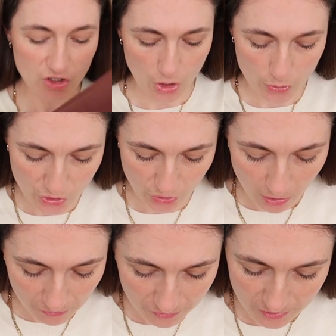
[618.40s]
so
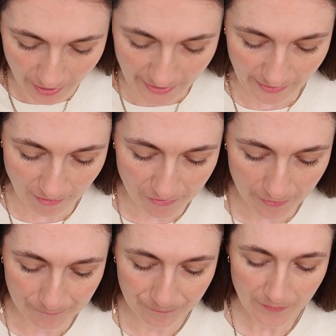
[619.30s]
soft. I love
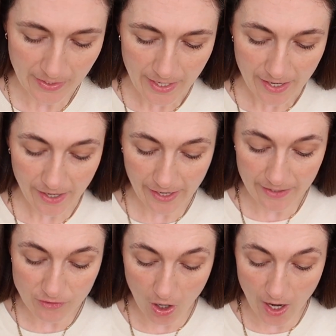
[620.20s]
them.
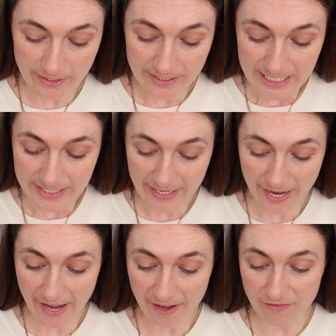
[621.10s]
And I didn't
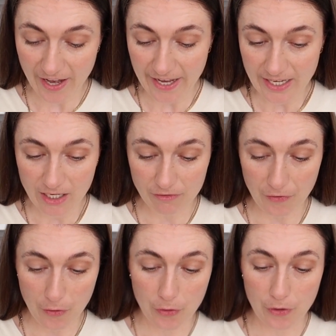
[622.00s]
have any of
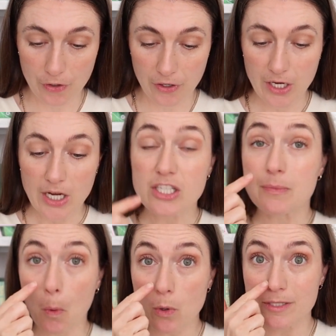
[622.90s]
her
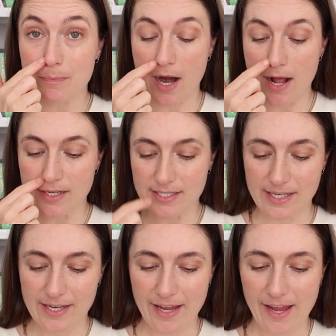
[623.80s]
sports
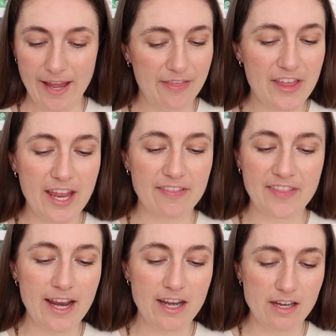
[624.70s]
bras. And
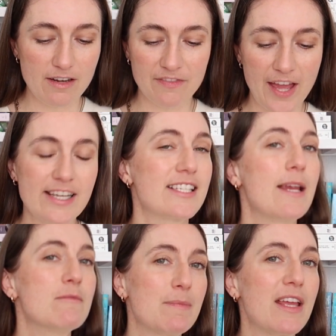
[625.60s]
they
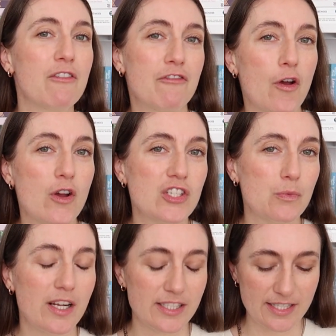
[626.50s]
seem to be the first
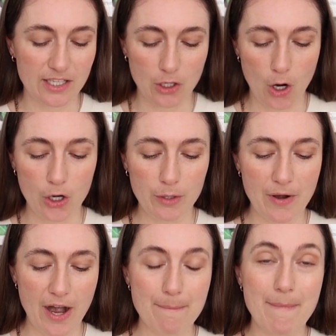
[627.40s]
ones that go, but I